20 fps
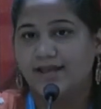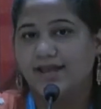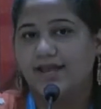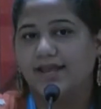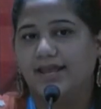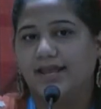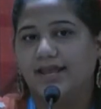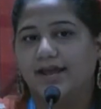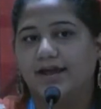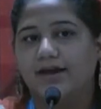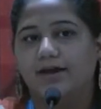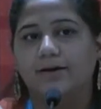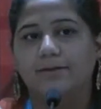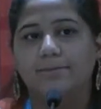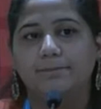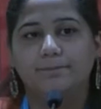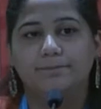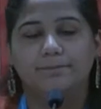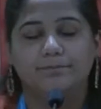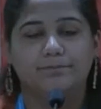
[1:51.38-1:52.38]
Here,
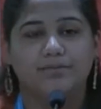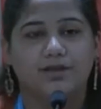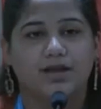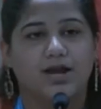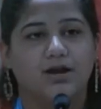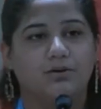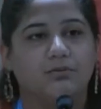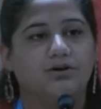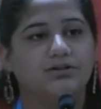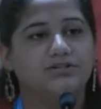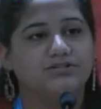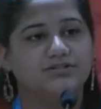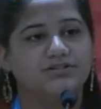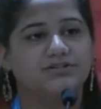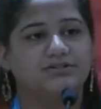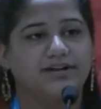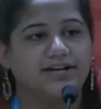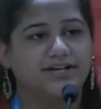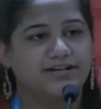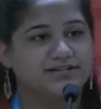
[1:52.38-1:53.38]
I want to
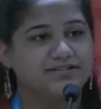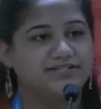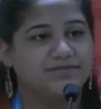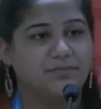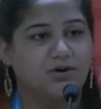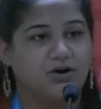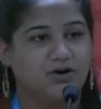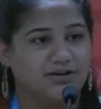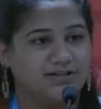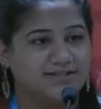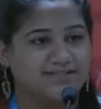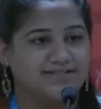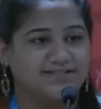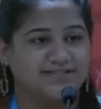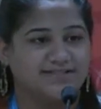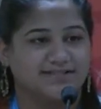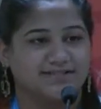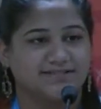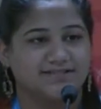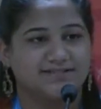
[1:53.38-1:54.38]
narrate a small
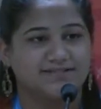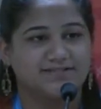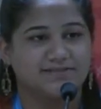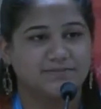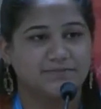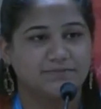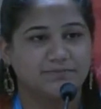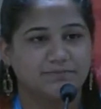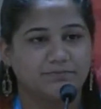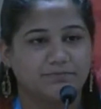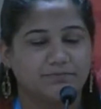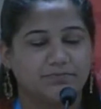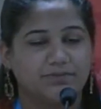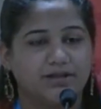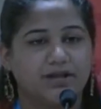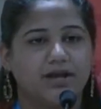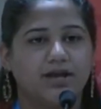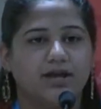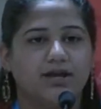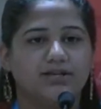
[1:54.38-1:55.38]
incident.
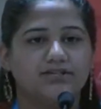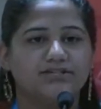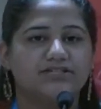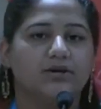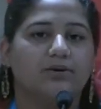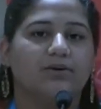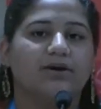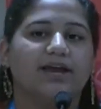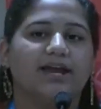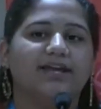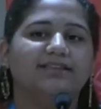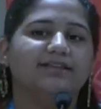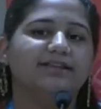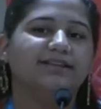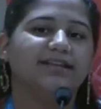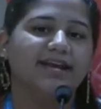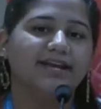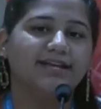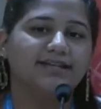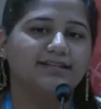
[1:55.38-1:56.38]
So in the
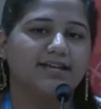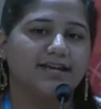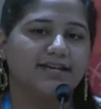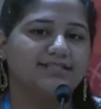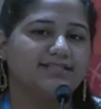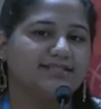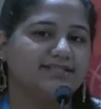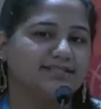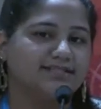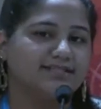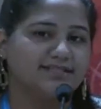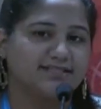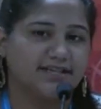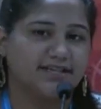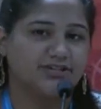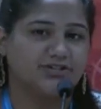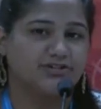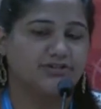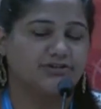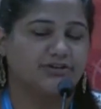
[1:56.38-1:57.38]
late 19th
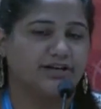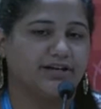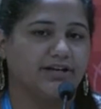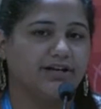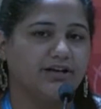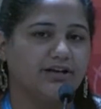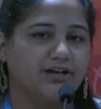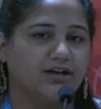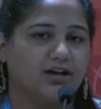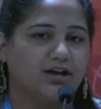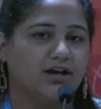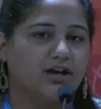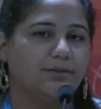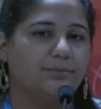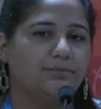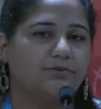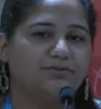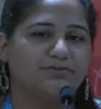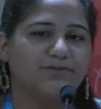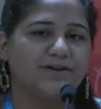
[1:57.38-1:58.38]
century, a
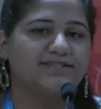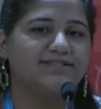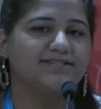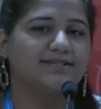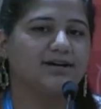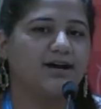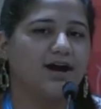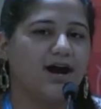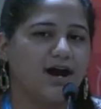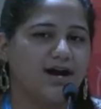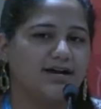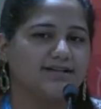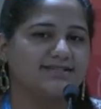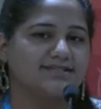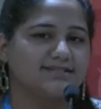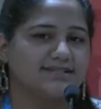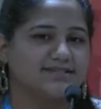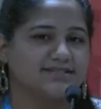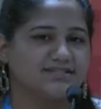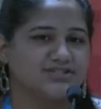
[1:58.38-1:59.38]
professor
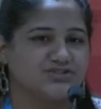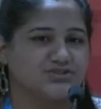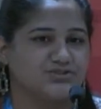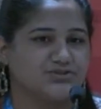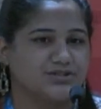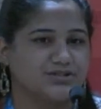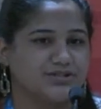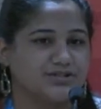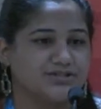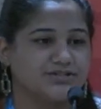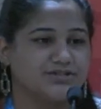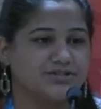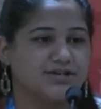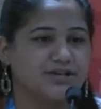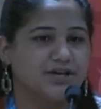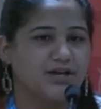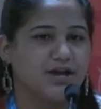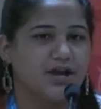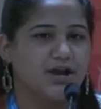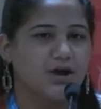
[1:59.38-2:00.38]
asked his student
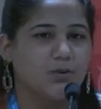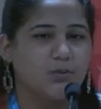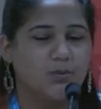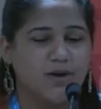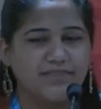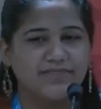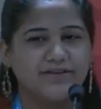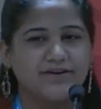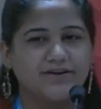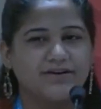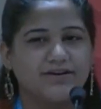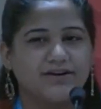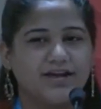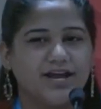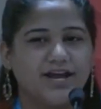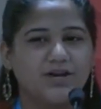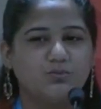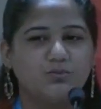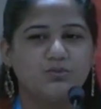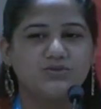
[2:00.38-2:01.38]
whether
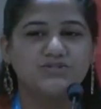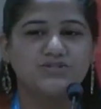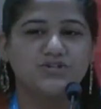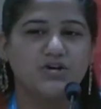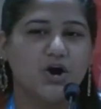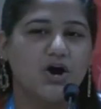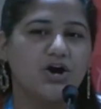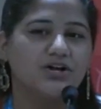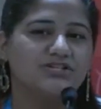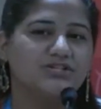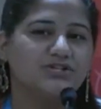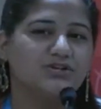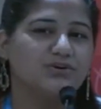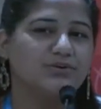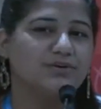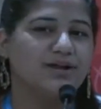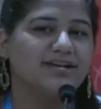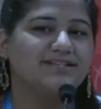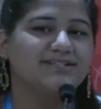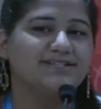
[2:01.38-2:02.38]
it was God who
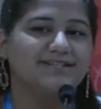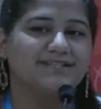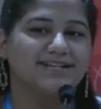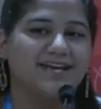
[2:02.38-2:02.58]
created